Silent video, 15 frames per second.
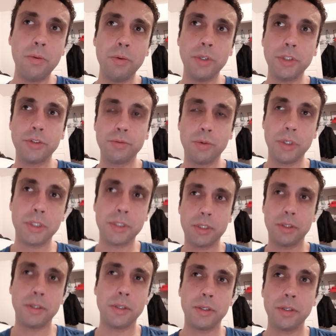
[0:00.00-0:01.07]
which was
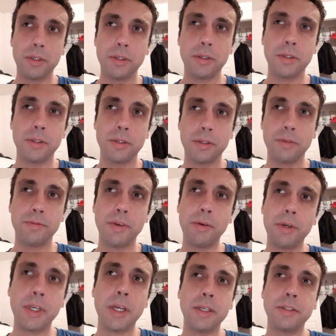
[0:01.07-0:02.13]
a
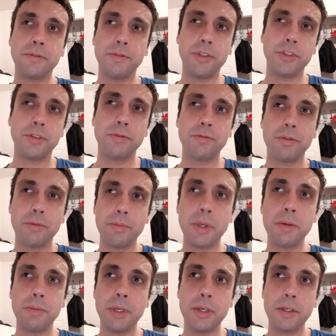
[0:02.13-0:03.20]
very nice vision for
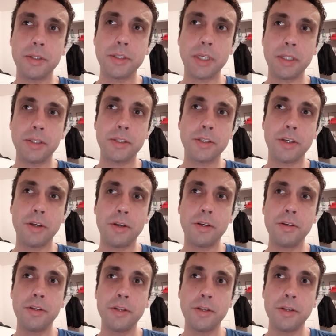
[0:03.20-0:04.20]
me, because I saw